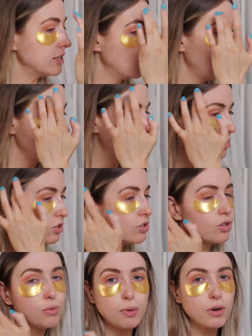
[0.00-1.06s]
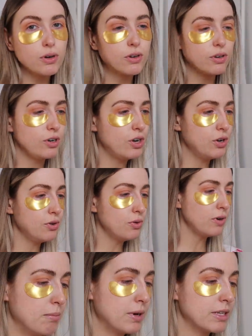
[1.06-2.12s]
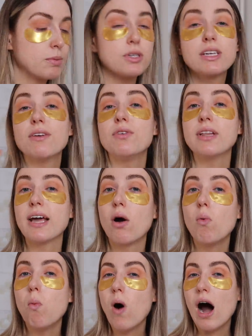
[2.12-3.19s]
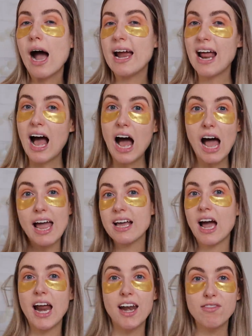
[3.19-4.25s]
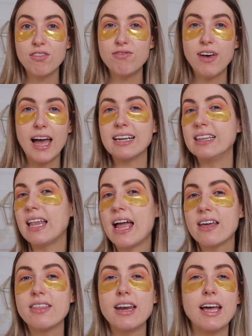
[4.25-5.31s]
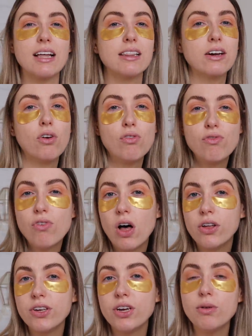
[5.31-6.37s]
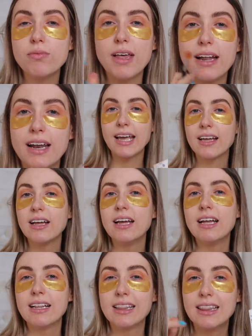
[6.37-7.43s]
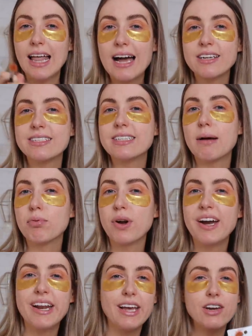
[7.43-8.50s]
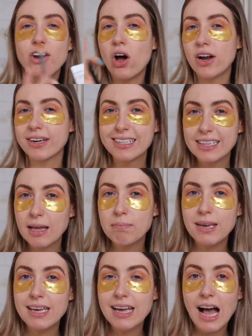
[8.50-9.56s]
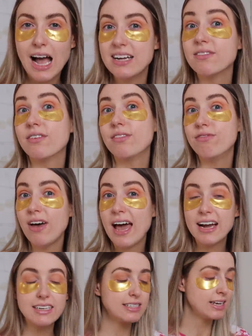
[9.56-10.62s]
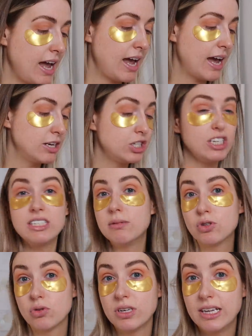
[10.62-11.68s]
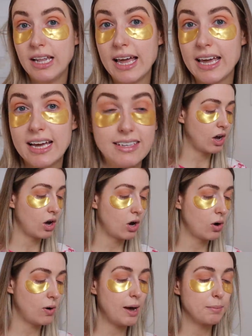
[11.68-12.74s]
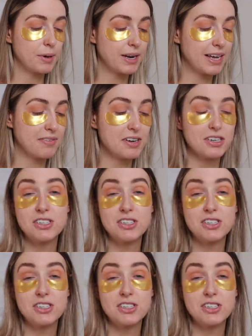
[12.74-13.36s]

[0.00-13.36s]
It's not super new, but it's supposed to give you like a wide wide eye kind of effect, lengthening a little volume, that like lash separated, non-clumpy kind of effect. And she seems to really like it. So I'm gonna give it a